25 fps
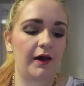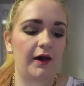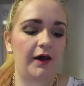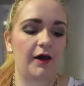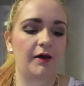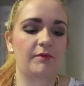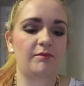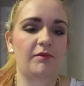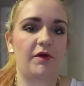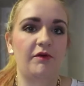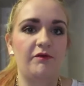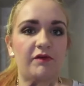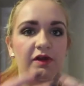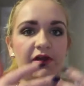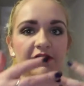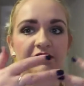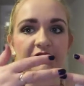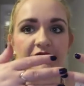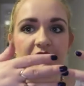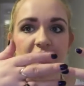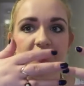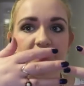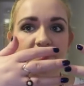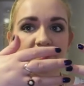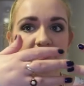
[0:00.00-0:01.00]
My
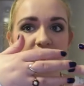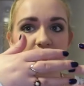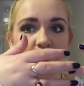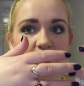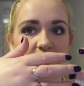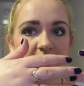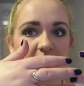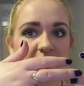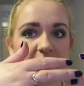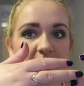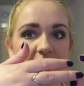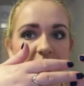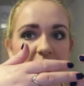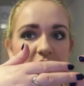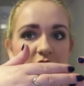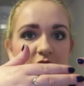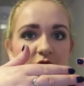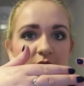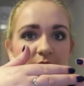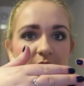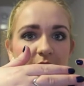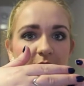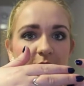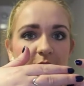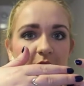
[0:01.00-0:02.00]
rings are just the ones that I
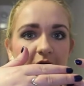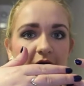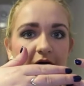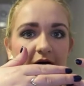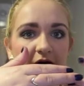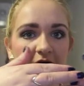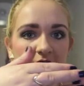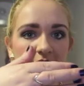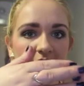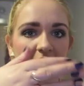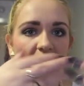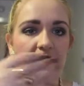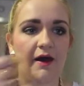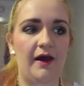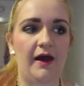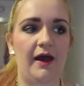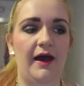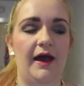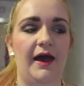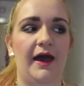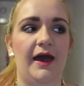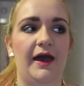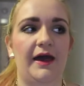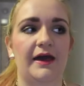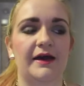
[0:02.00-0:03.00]
normally wear,
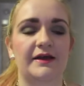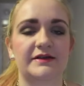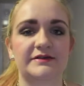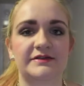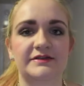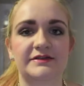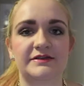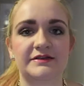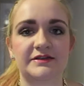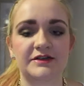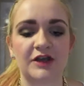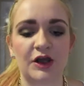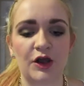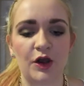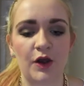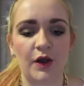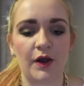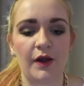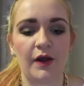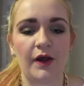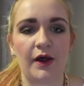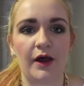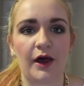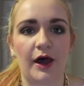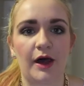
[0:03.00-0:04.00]
and
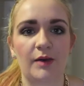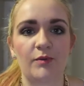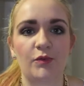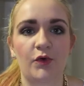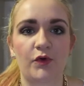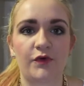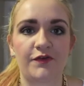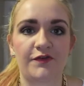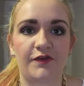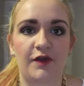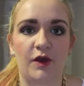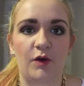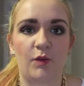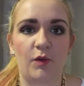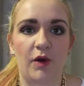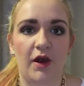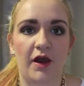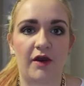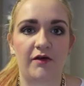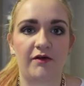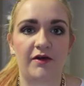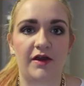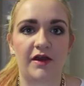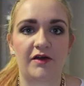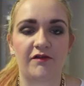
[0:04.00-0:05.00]
I'm also
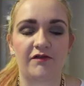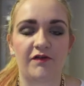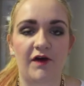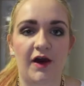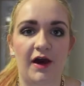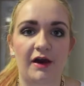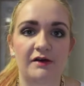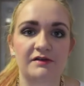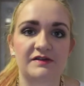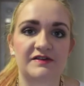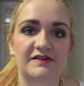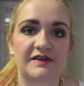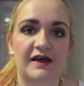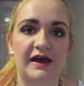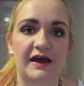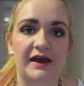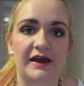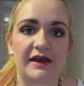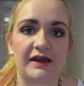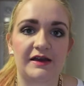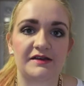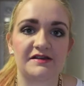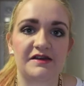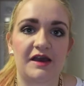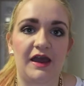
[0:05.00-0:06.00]
wearing for
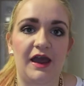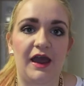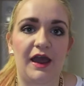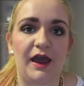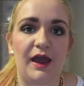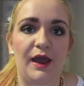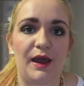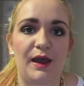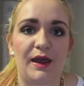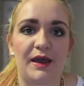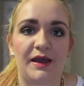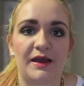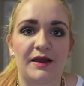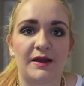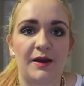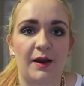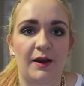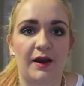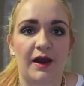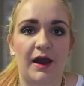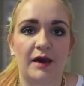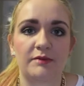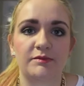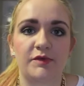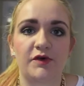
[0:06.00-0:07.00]
outside a
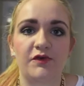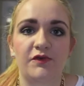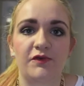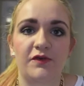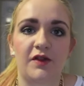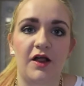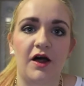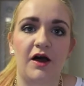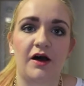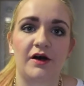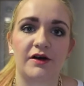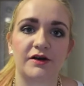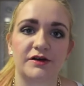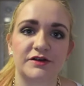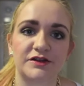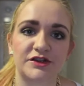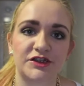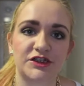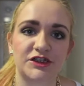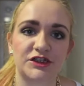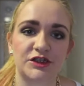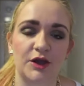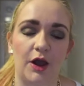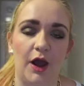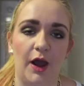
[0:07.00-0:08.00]

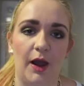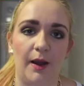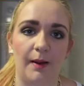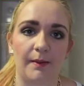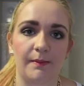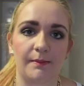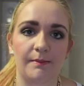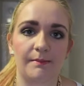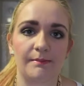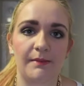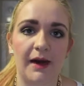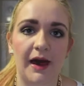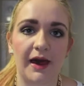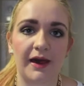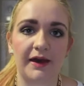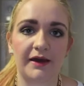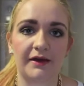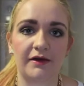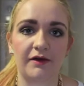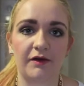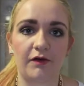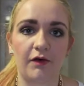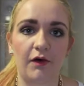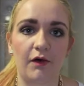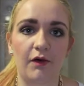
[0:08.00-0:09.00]
camouflage
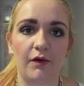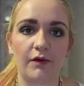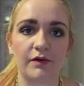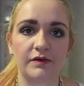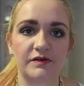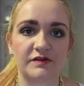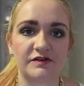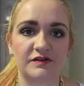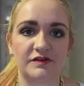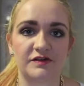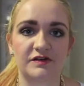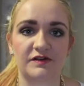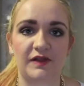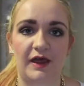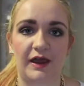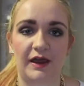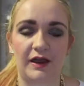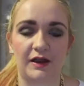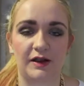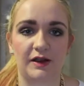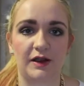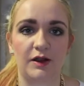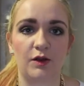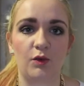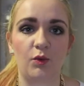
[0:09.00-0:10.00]
MAC coat, just
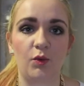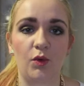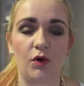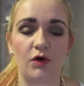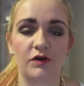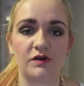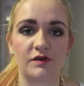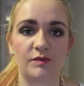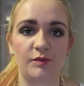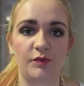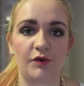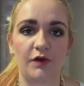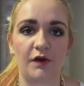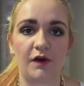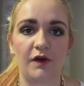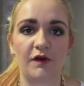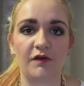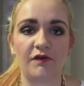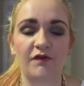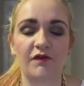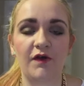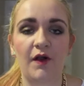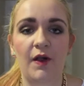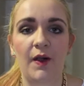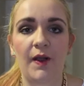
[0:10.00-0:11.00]
like a little
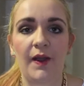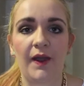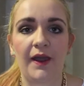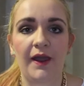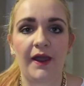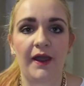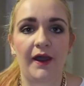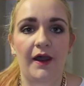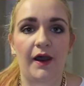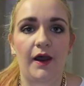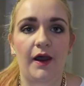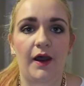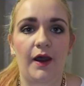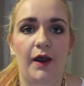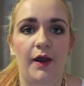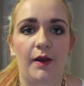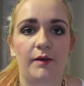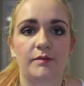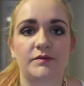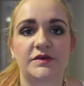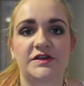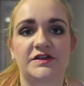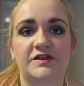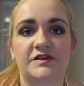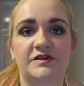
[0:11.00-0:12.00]
waterproof,
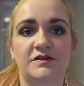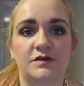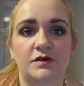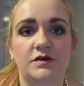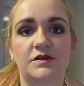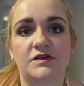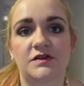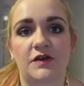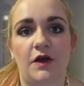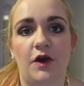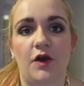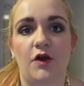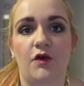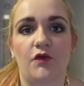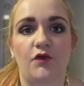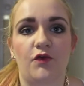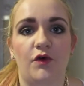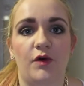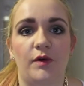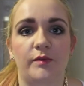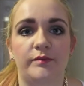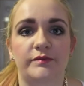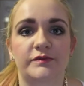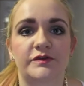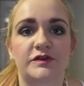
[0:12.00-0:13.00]
which is also
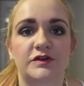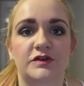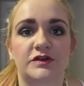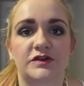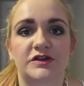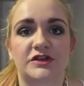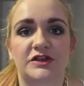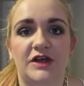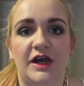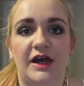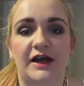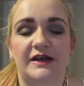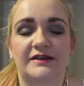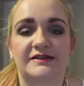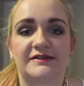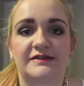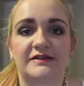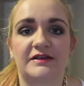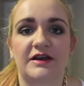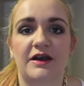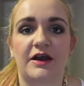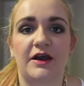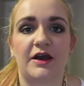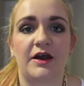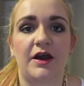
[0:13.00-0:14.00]
from Georgia
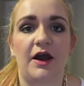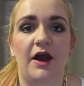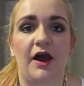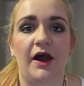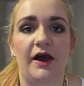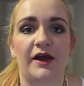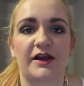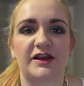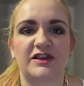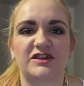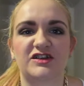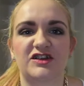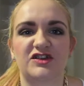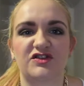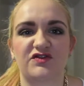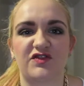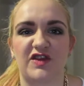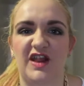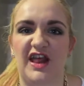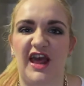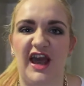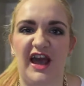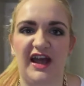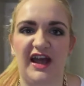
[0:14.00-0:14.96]
Asda, and it's just really